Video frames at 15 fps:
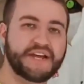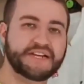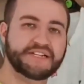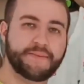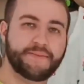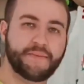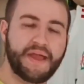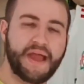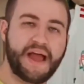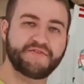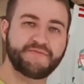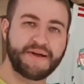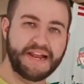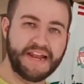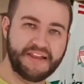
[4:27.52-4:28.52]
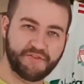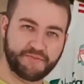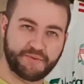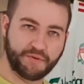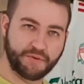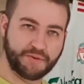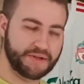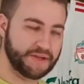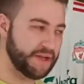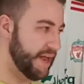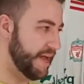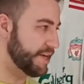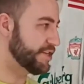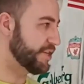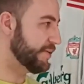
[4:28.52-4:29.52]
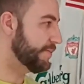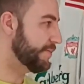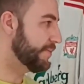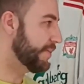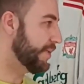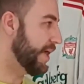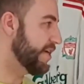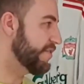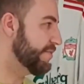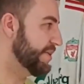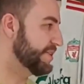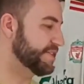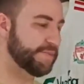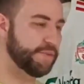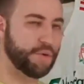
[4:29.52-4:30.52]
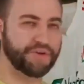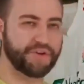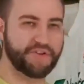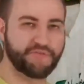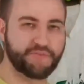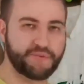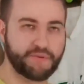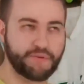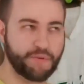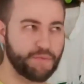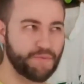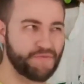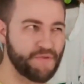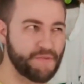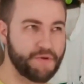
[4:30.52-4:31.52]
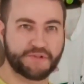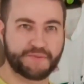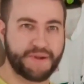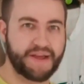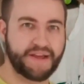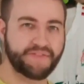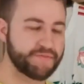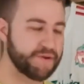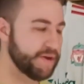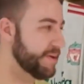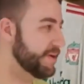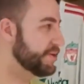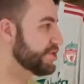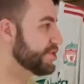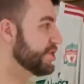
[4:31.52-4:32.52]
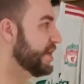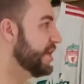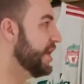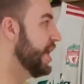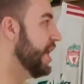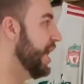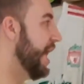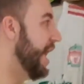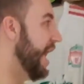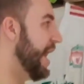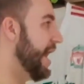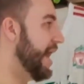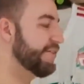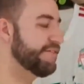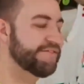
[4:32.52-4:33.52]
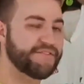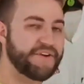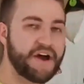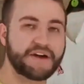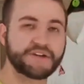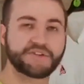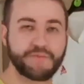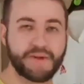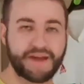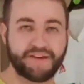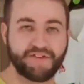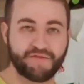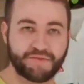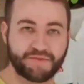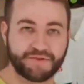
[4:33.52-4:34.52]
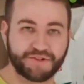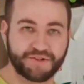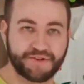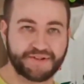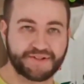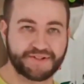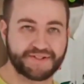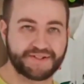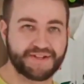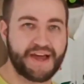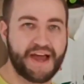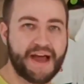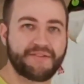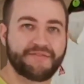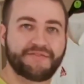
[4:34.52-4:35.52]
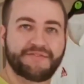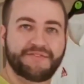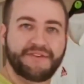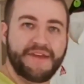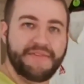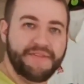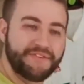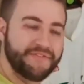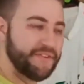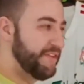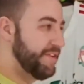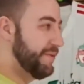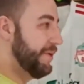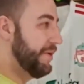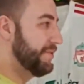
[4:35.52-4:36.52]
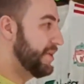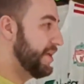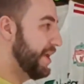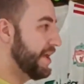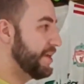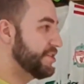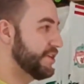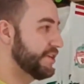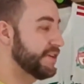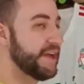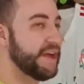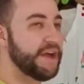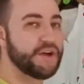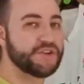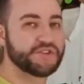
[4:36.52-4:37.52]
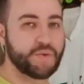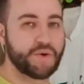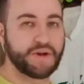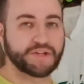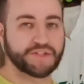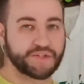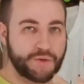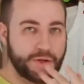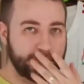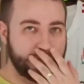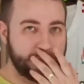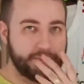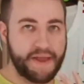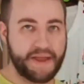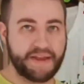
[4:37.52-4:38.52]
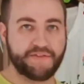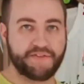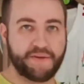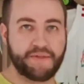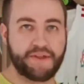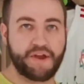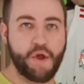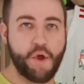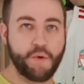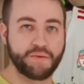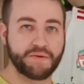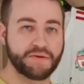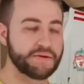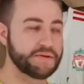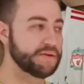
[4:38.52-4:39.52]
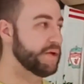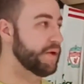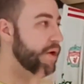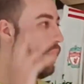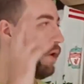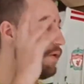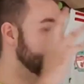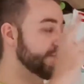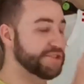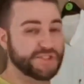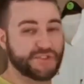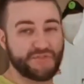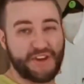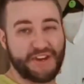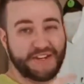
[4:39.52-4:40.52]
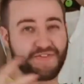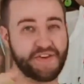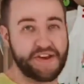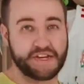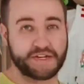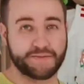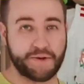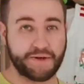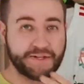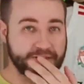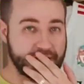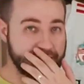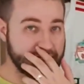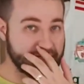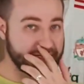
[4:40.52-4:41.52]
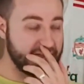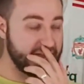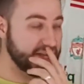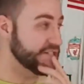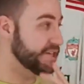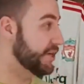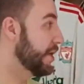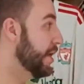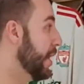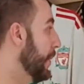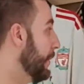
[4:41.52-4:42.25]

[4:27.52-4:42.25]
So next up we have my Liverpool collection. I've been a supporter of Liverpool for most of my life, pretty much. I have far too many Liverpool shirts to have in this video on the collection. So what I'll do, I'll put many of them that I own on the screen at various points in this section.